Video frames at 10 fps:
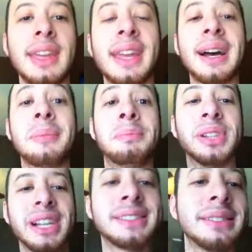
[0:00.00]
And I'm
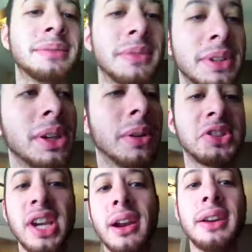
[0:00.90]
blessing, you know,
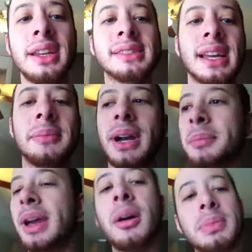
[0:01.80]
charities. I'm,
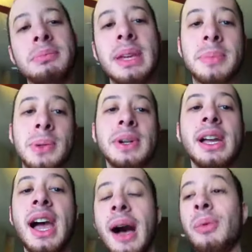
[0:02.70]
I'm helping people.
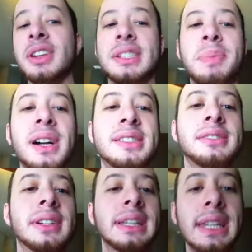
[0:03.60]
I want to
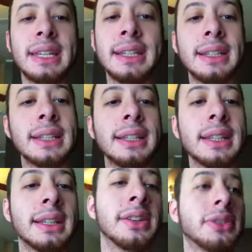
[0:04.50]
sponsor a kid in, in,
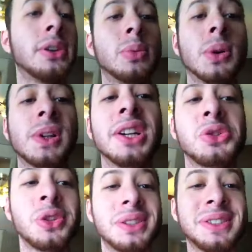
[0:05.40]
in a third world
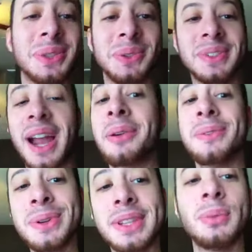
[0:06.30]
country soon. I
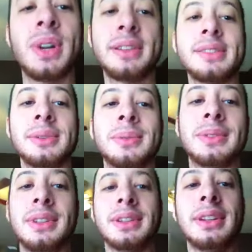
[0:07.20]
really want to.
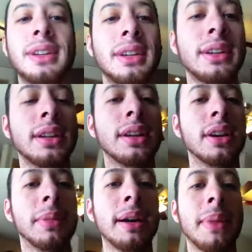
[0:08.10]
You
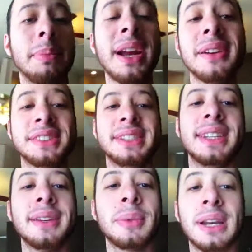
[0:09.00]
know, my, my parents
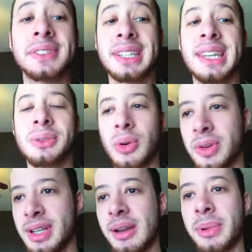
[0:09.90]
did it when I was a kid
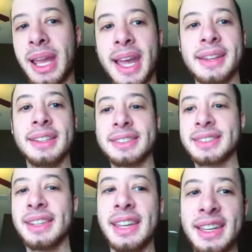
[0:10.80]
growing up. I had
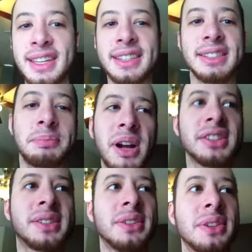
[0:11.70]
this
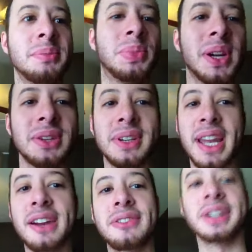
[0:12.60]
sponsored brother in
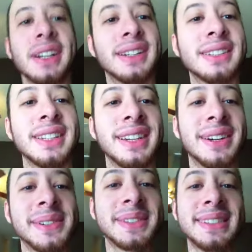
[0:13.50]
Africa, you
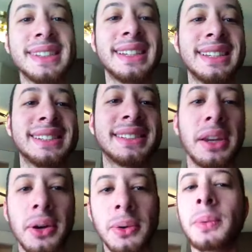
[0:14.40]
know.
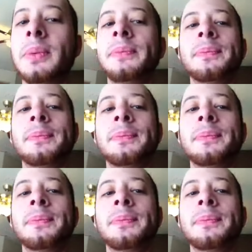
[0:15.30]
So